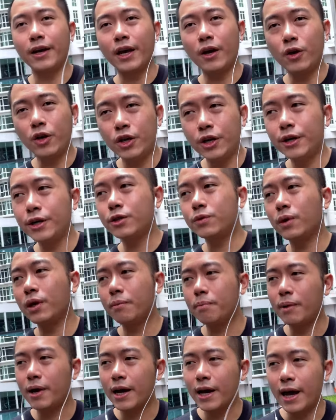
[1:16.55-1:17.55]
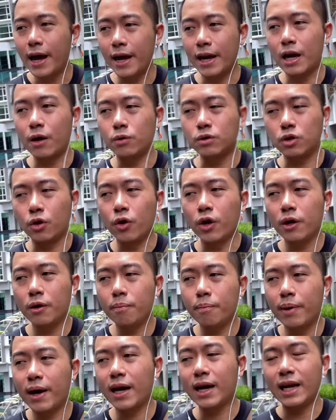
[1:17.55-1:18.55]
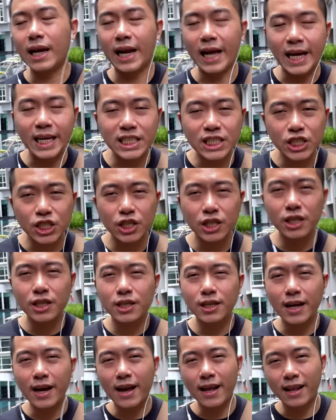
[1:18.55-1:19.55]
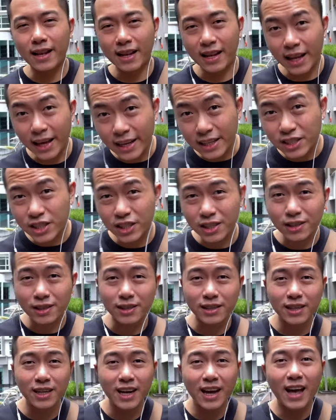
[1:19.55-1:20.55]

and I was going back later and later,